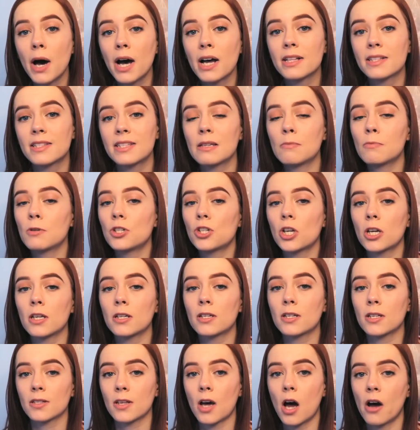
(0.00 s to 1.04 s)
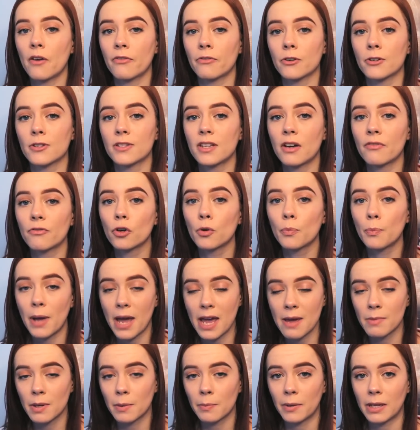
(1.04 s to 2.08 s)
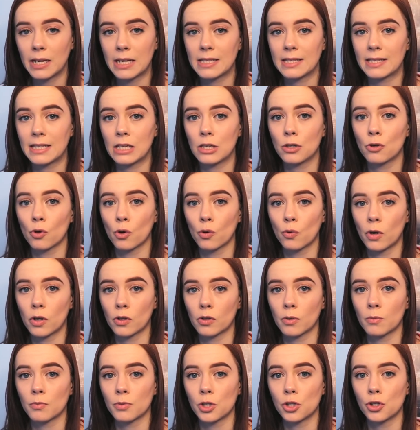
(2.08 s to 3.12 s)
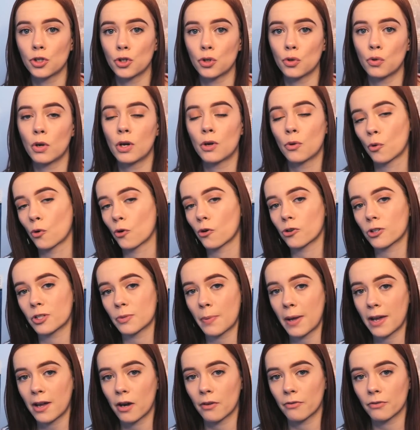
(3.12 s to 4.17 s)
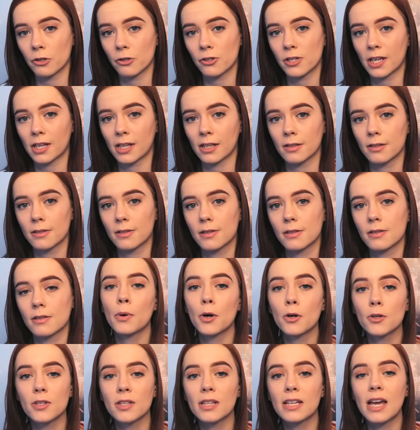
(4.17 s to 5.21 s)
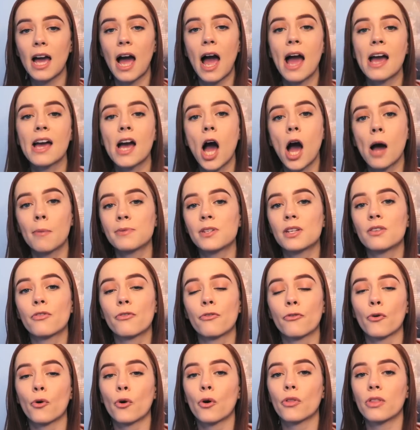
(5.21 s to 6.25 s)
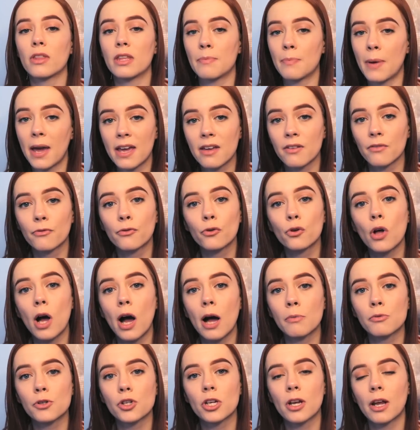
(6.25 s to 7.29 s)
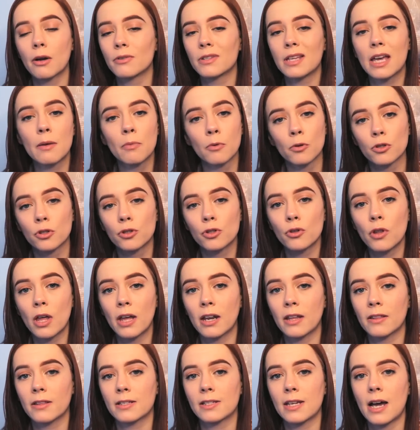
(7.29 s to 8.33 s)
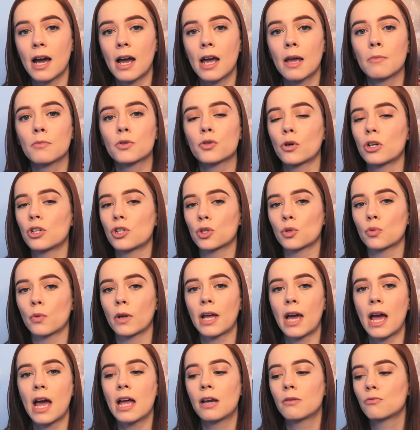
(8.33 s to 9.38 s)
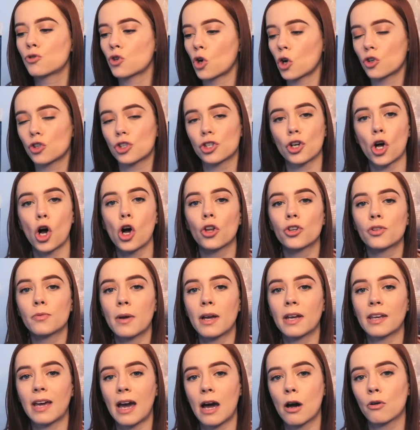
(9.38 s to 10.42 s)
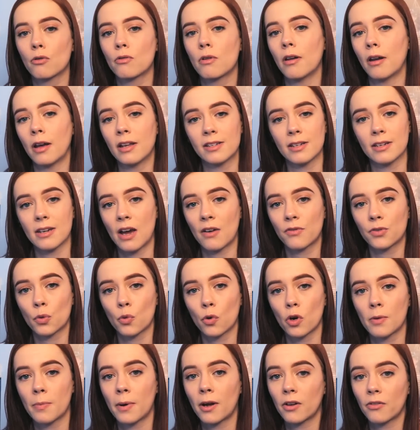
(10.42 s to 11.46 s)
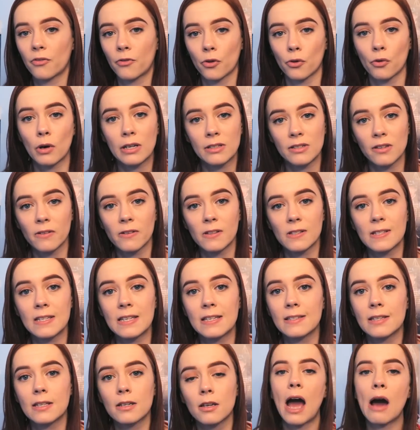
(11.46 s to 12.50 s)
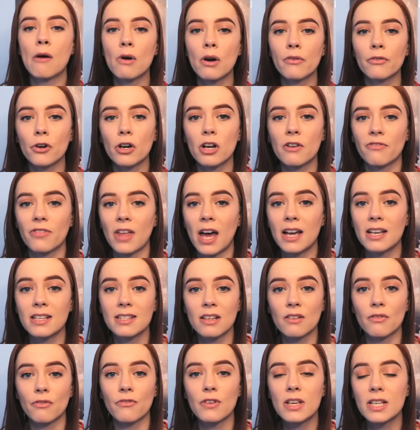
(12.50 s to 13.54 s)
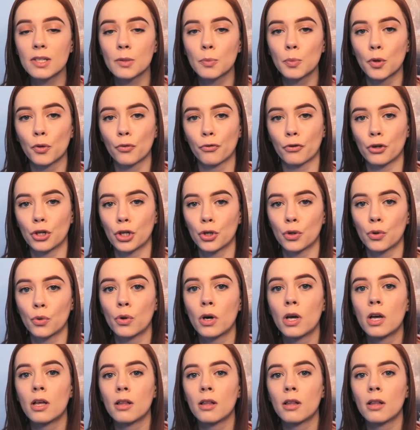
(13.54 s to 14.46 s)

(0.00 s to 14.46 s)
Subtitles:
but CBJ does offer several payment plans that you are welcome to do in order to pay off your tickets. Personally, I opted for the pay in full option. I was able to do that at the time, so I just went ahead, charged it all to my account, and I didn't have to worry about it for the rest of the season. However, if that isn't feasible for you,